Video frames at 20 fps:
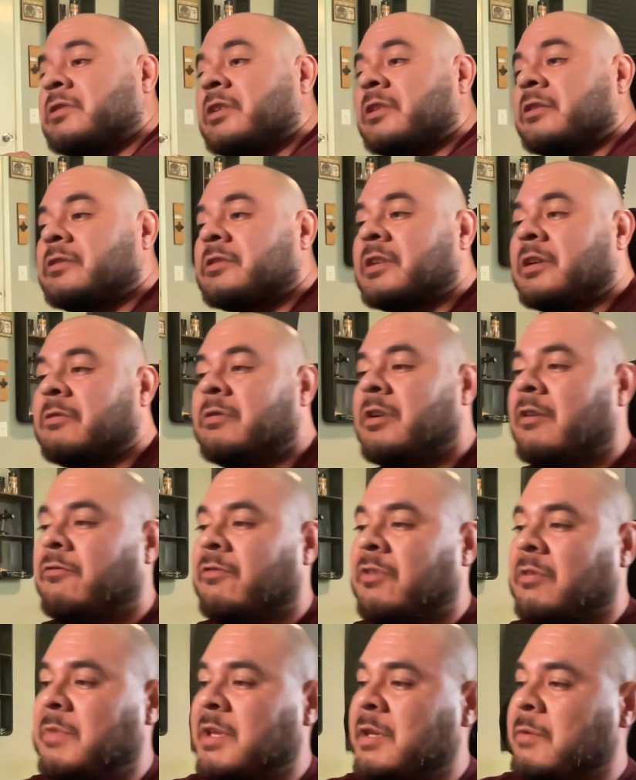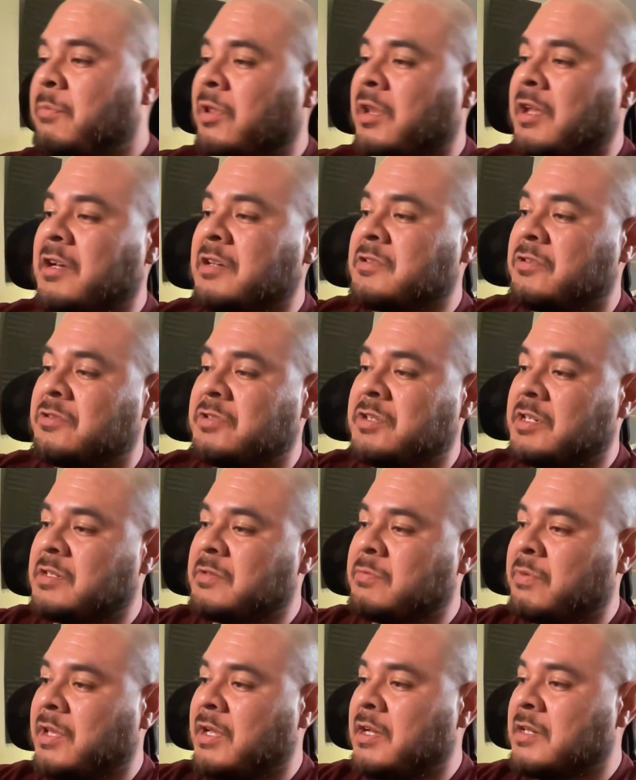So for me, plugs
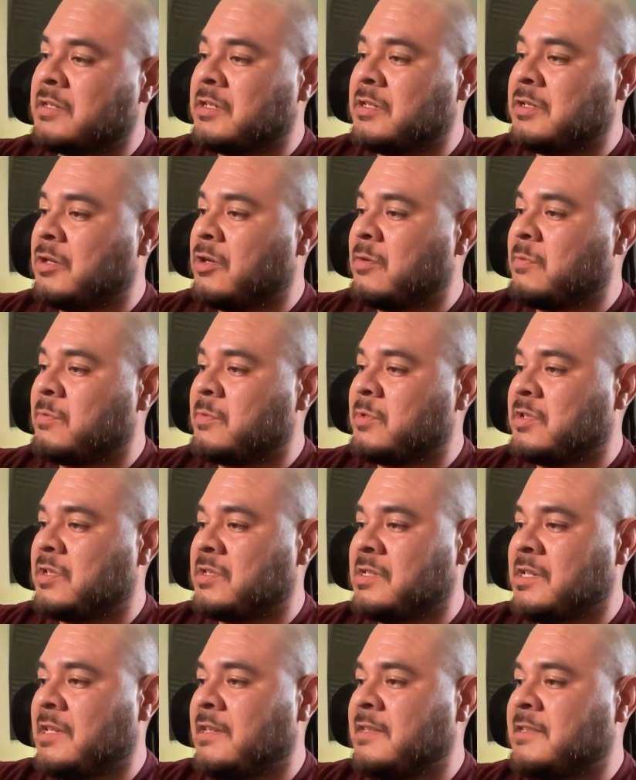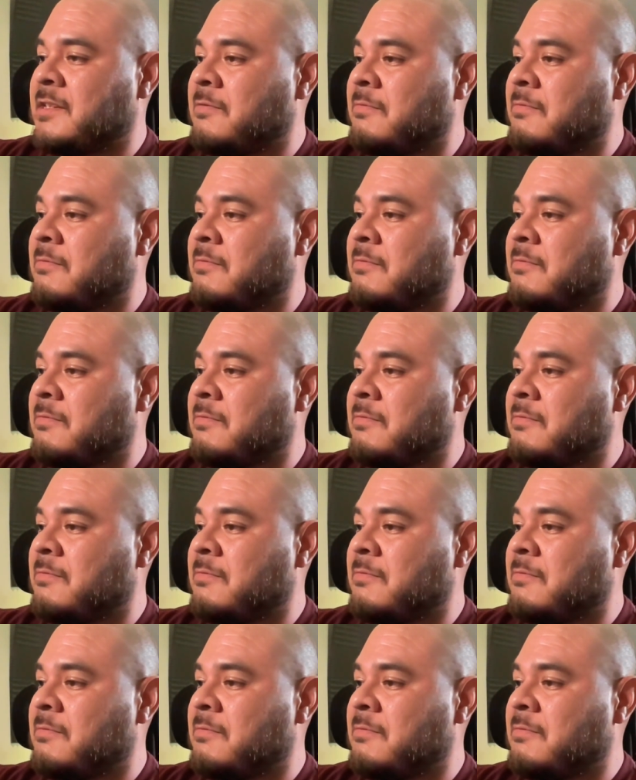and domes are just easy.